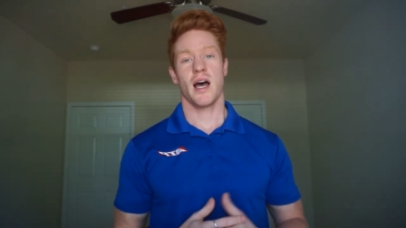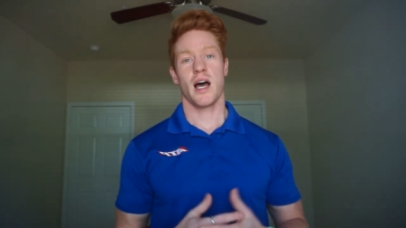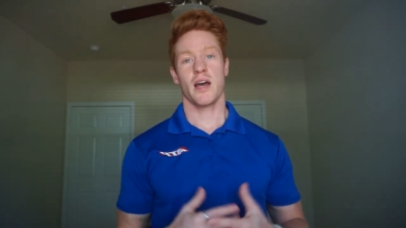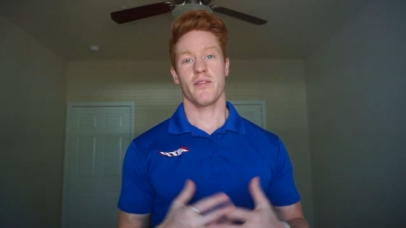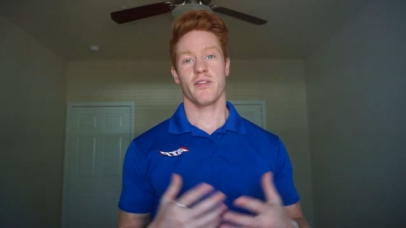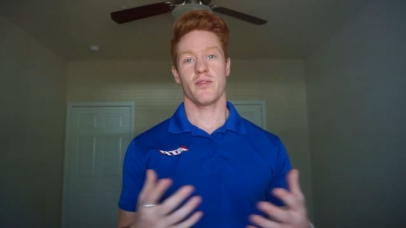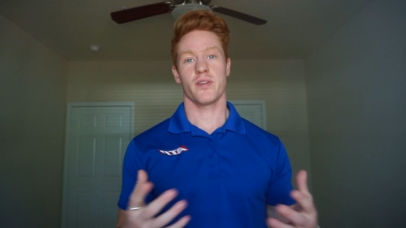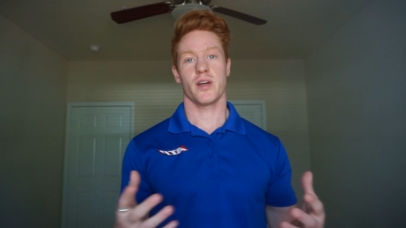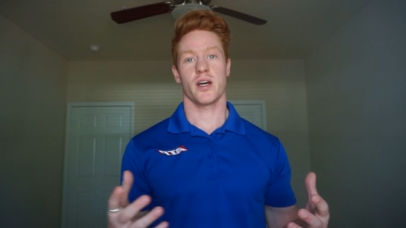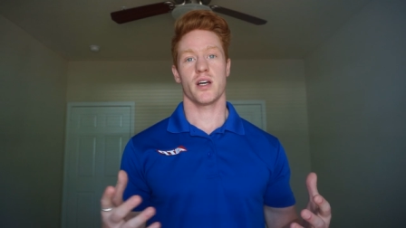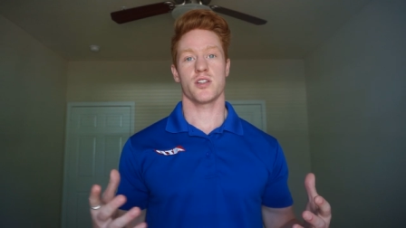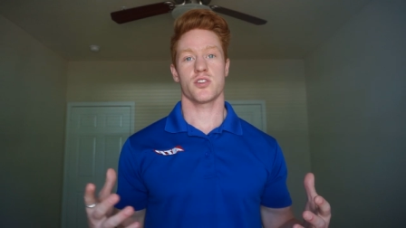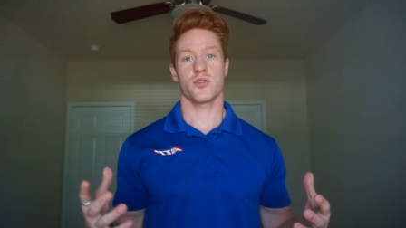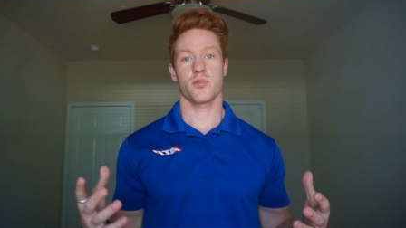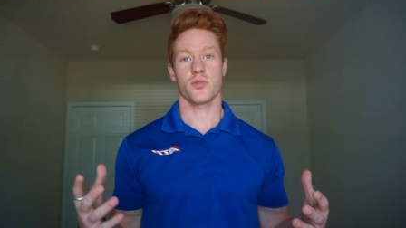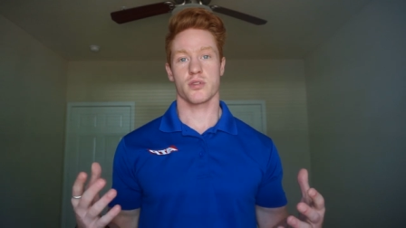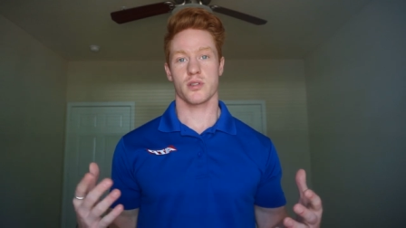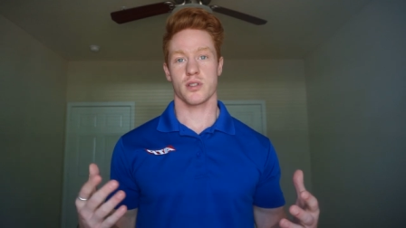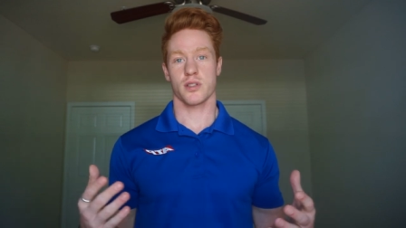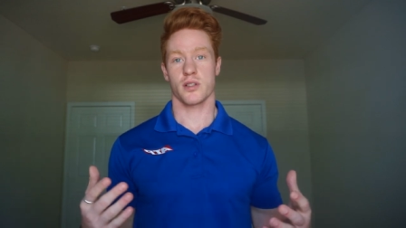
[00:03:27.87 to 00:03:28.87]
I've even had
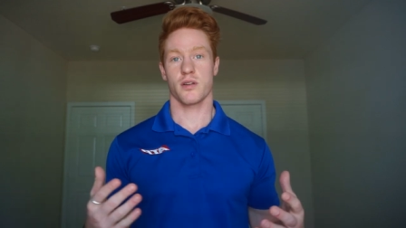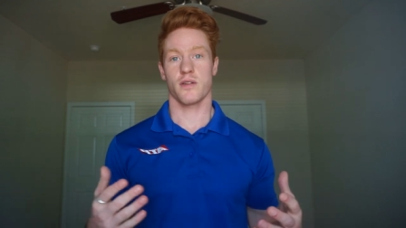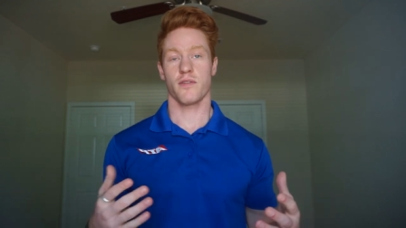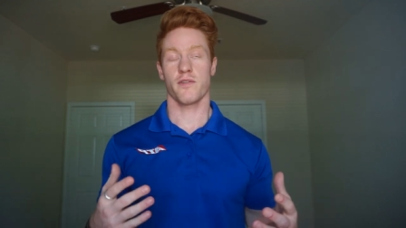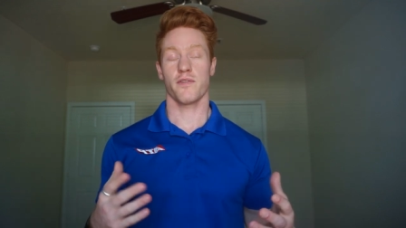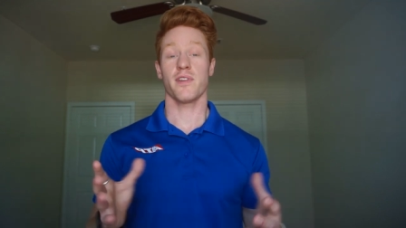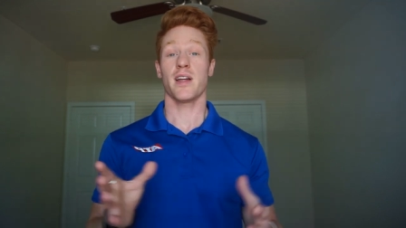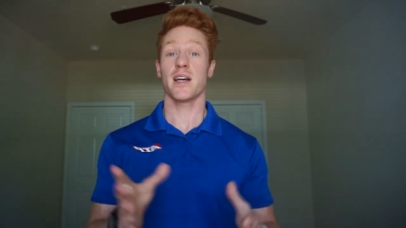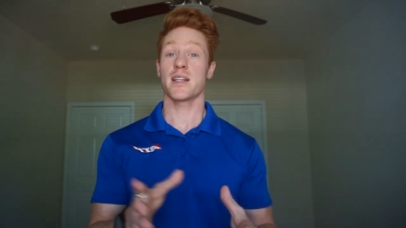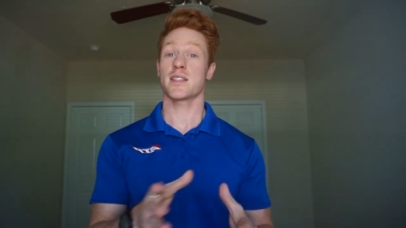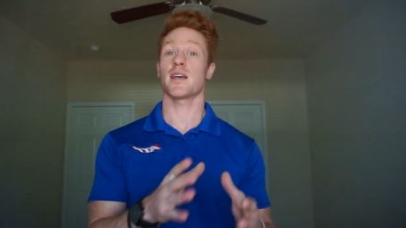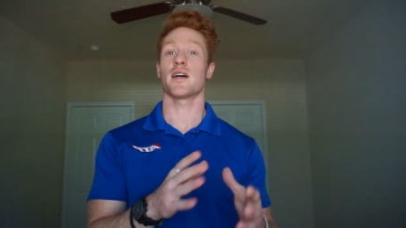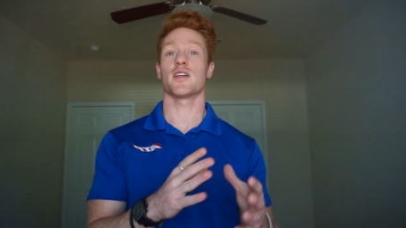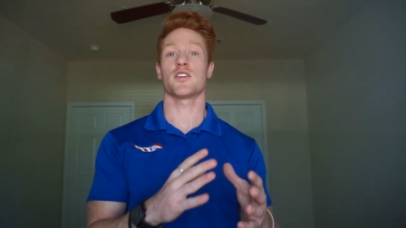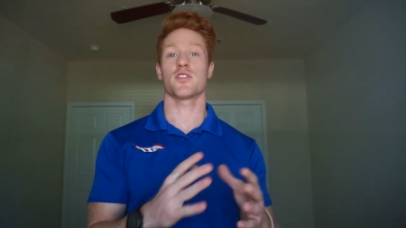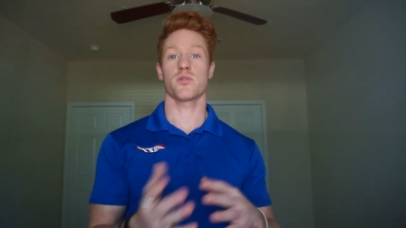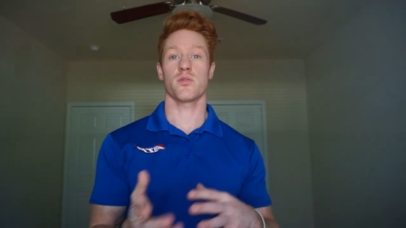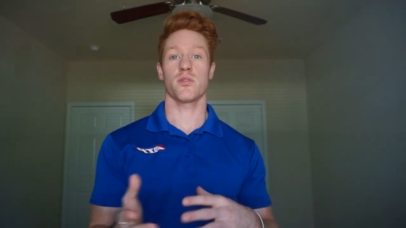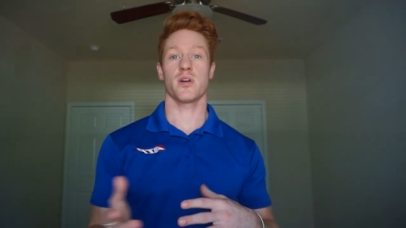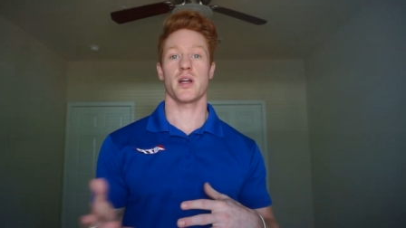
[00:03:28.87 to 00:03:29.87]
short flights as
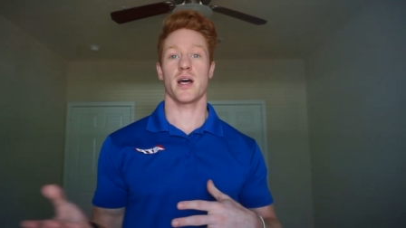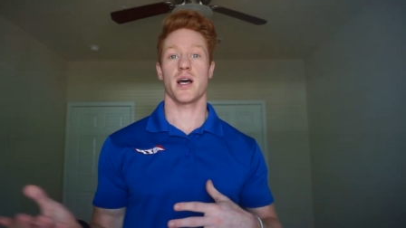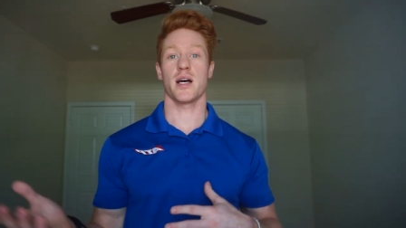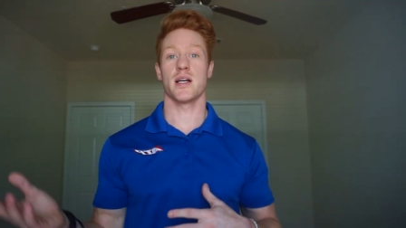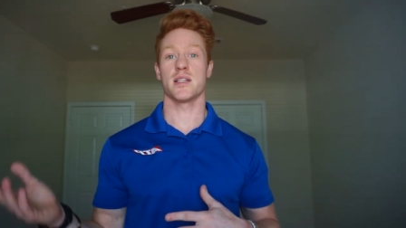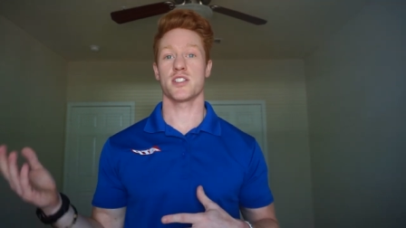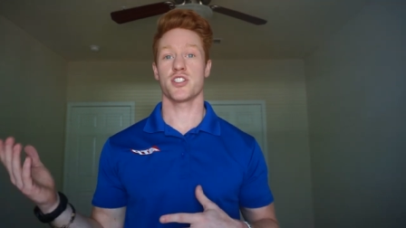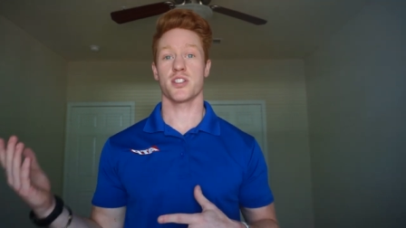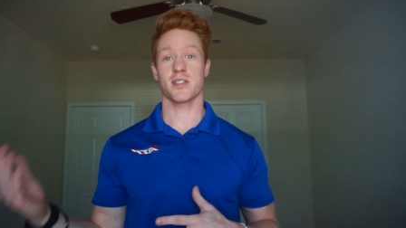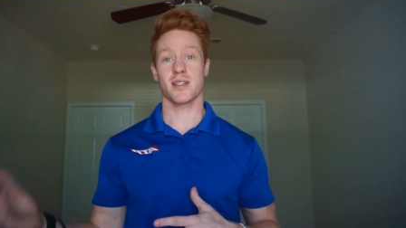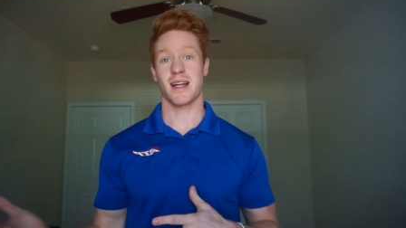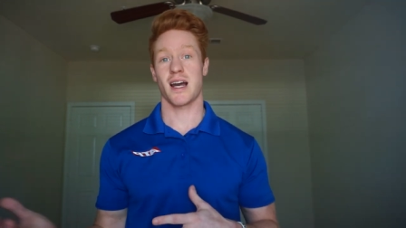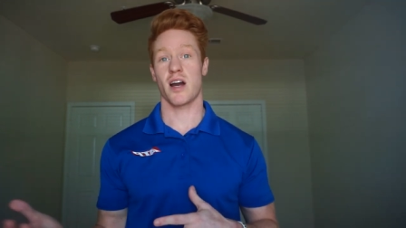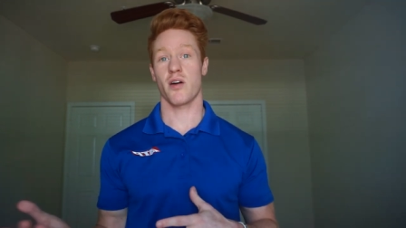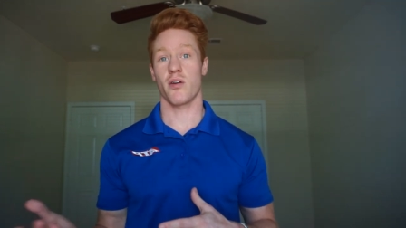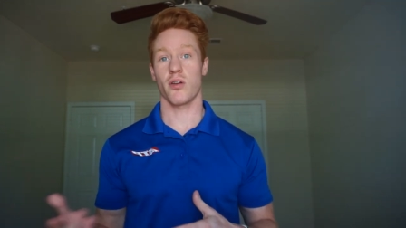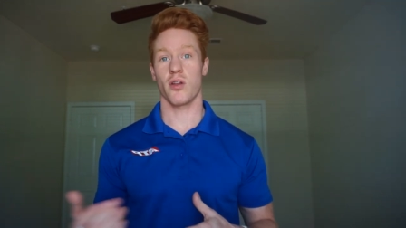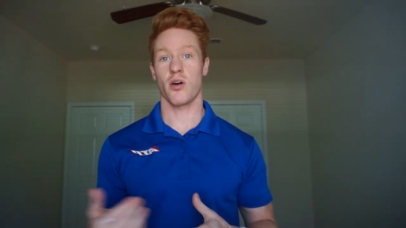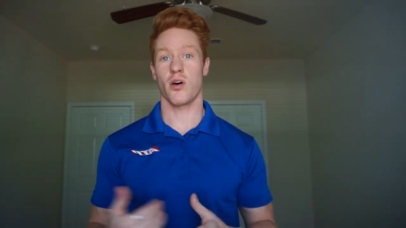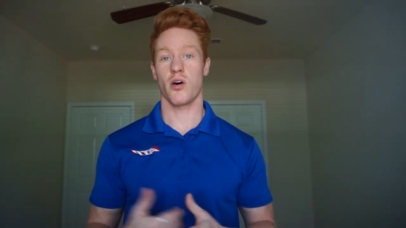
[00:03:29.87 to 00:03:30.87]
short as just an
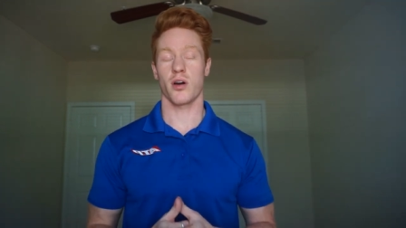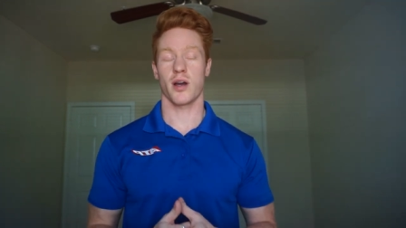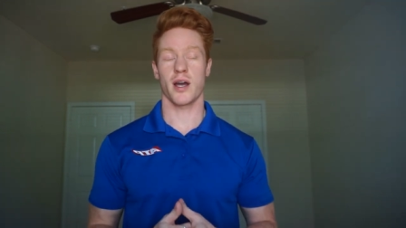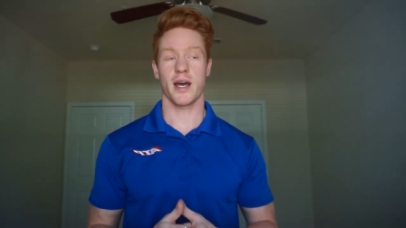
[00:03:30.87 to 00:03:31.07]
hour long.